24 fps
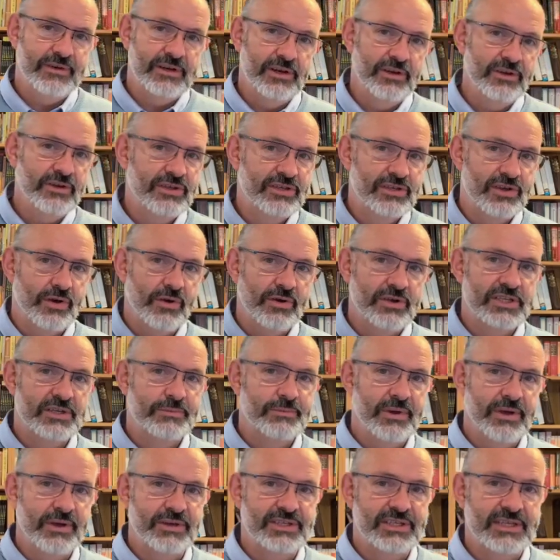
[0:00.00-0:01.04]
Luke talks
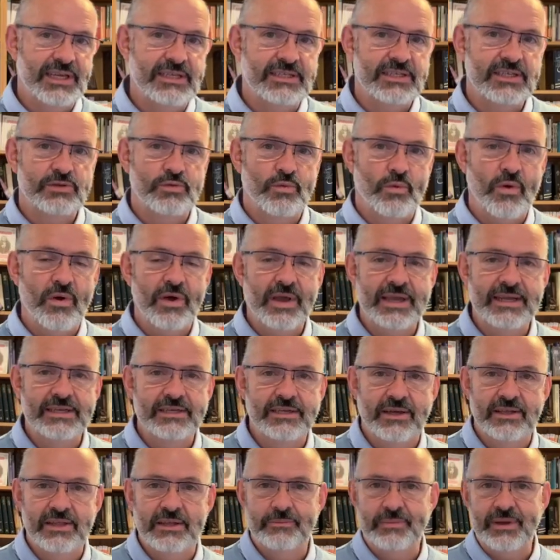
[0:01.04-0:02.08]
about Jesus walking
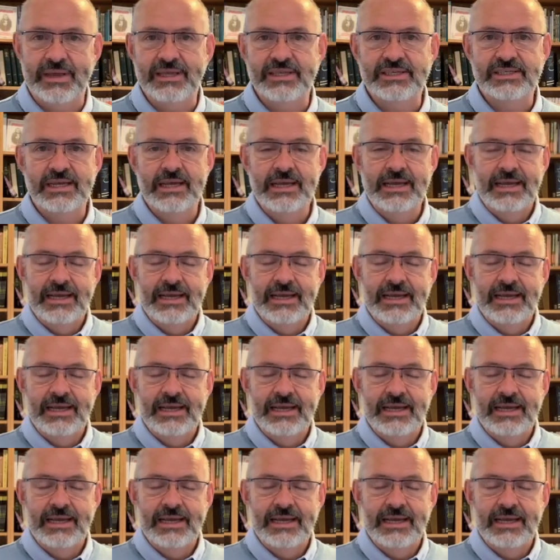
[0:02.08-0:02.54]
down the beach,